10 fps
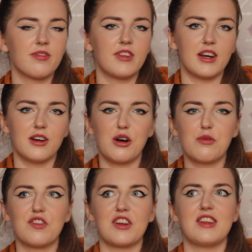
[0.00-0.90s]
yeah,
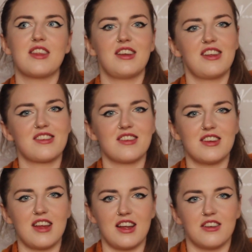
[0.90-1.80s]
hopefully they'll
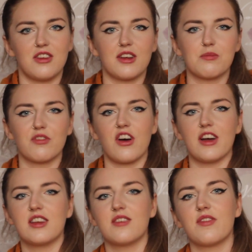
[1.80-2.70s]
listen and you can
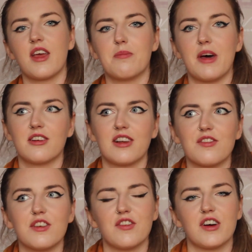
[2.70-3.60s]
provide a better
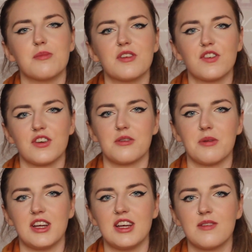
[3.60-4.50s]
living environment for their
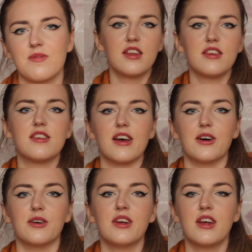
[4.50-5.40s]
bunny.
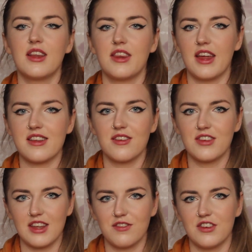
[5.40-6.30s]
So that's
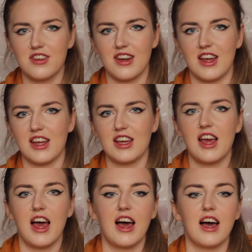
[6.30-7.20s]
everything for today.
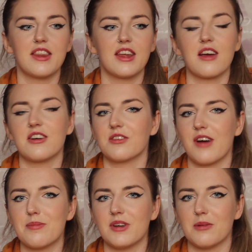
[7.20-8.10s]
I think I'm gonna
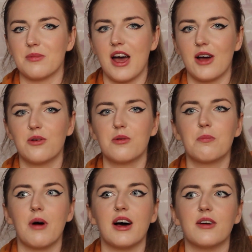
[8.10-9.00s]
wrap it up now,
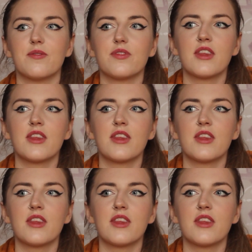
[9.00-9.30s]
but